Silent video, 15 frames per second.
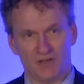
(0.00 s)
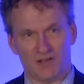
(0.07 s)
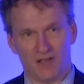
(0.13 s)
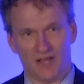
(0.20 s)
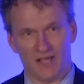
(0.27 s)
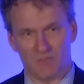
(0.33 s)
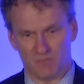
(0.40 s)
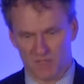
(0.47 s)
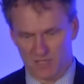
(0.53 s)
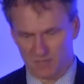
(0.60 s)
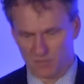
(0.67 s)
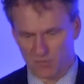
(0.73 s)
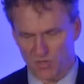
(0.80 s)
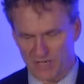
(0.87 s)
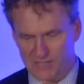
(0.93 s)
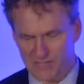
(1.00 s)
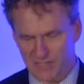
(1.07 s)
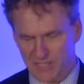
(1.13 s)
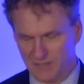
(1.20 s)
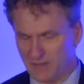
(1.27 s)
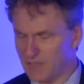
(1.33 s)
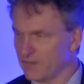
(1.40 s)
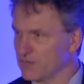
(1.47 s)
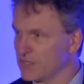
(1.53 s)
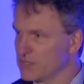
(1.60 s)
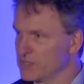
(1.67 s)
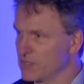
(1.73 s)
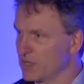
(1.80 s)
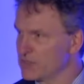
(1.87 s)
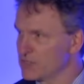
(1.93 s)
I'm president of the
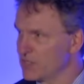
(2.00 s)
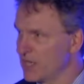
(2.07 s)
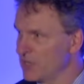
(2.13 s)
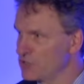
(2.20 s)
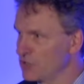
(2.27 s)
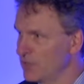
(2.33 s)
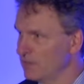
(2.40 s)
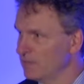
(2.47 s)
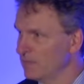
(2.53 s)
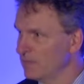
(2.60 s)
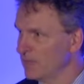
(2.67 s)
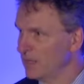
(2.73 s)
association.